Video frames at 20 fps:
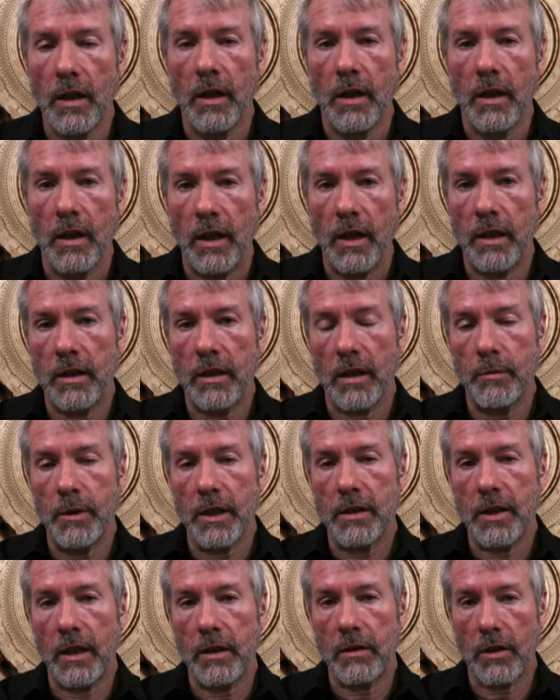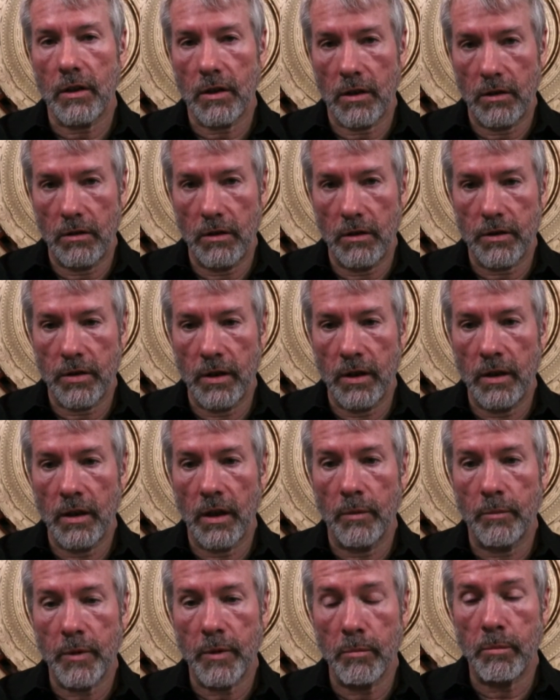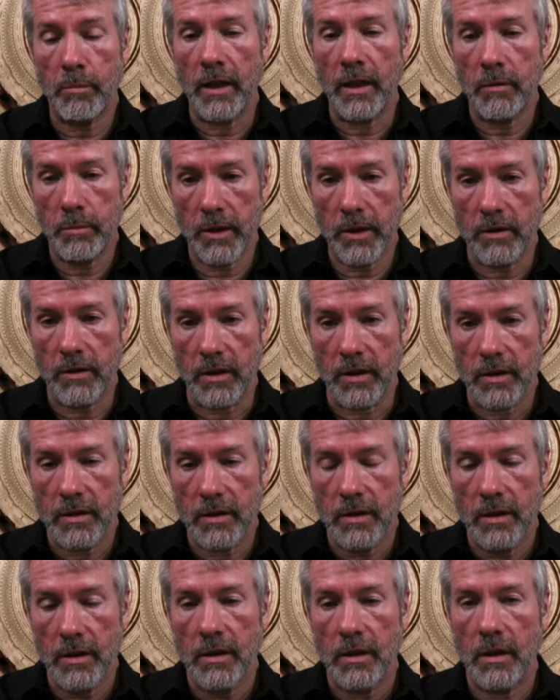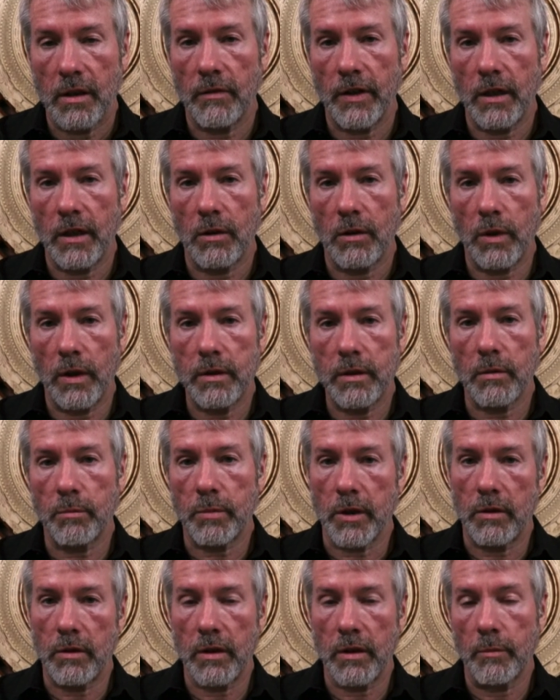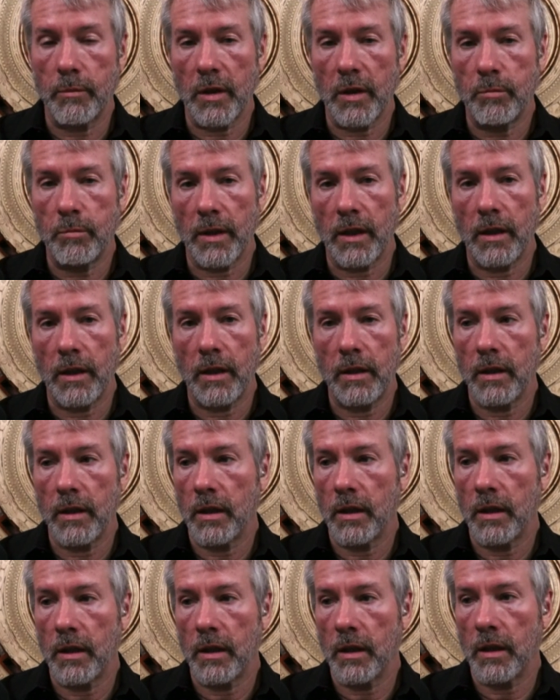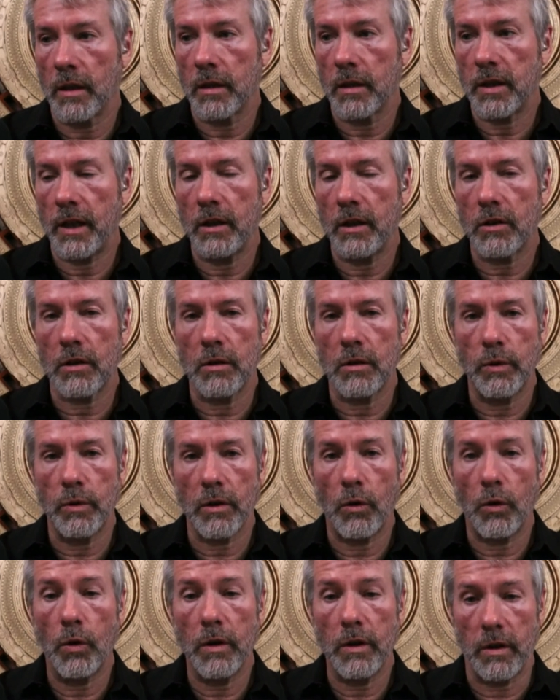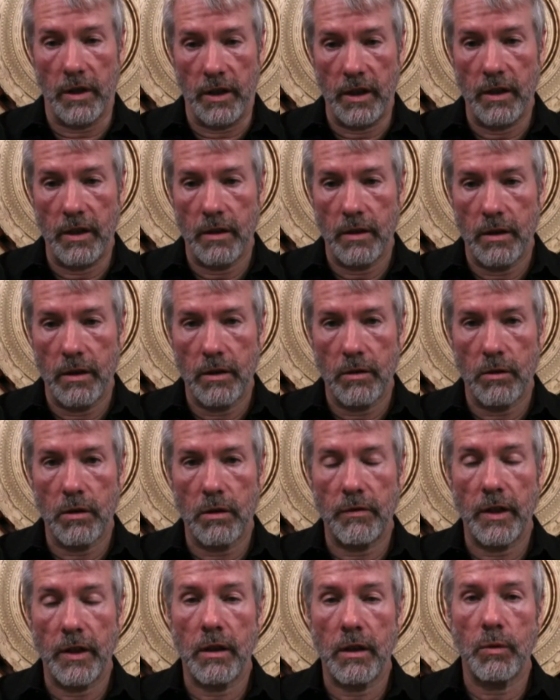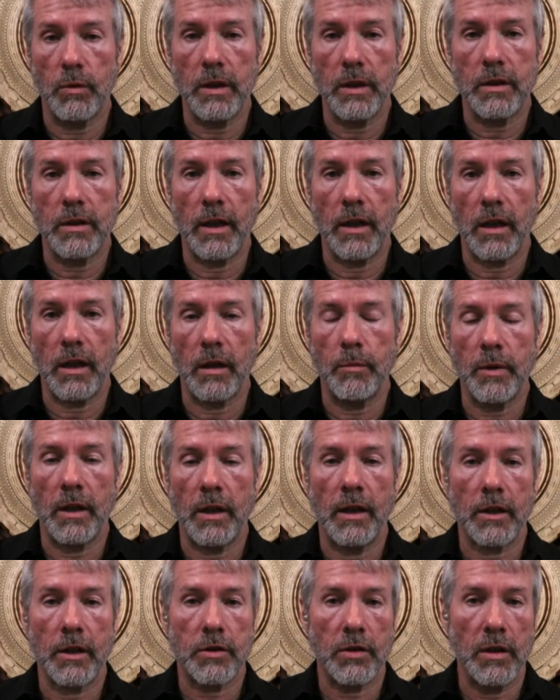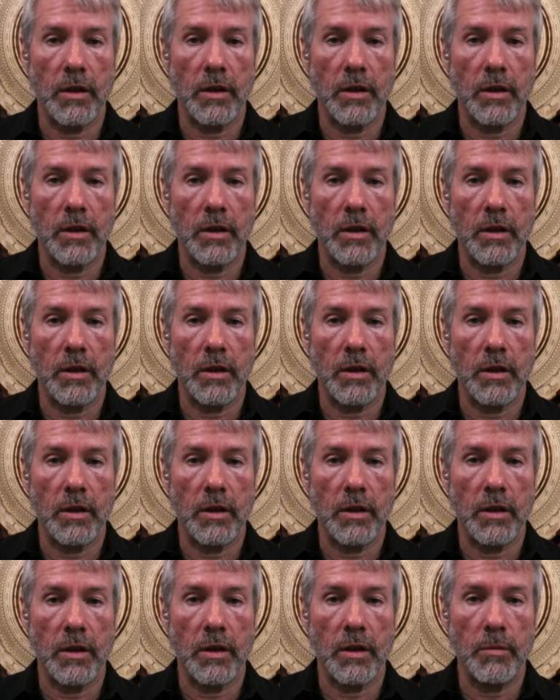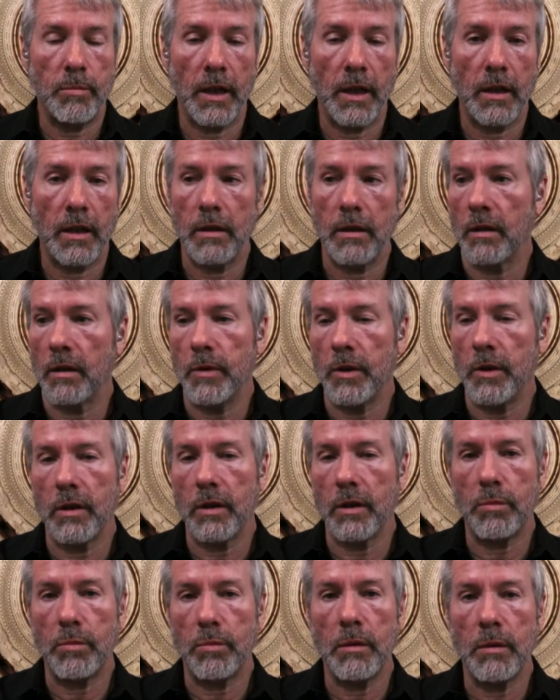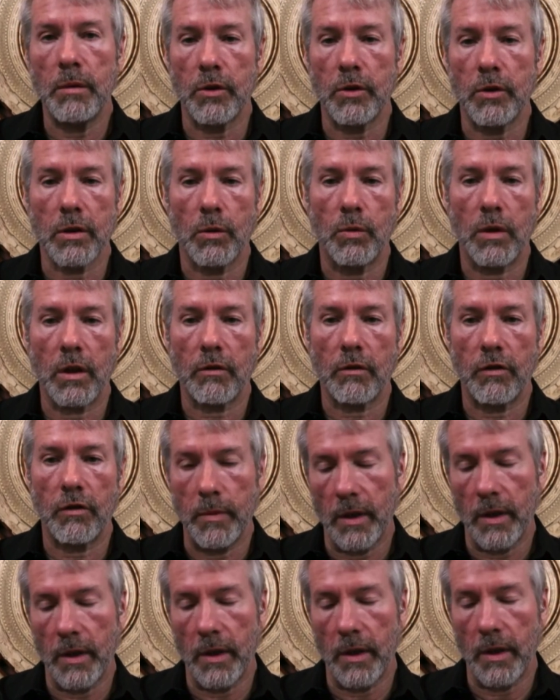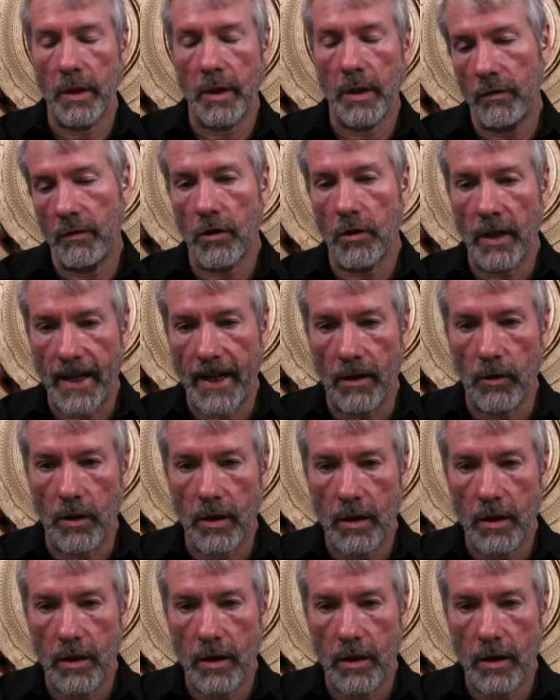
And then I'm going to take the currency, I'm going to buy the building. And if I don't want the building, I'm going to buy a tanker with oil in it. Or if I don't want that, I'm going to actually pay 1 million people to work for me for an hour.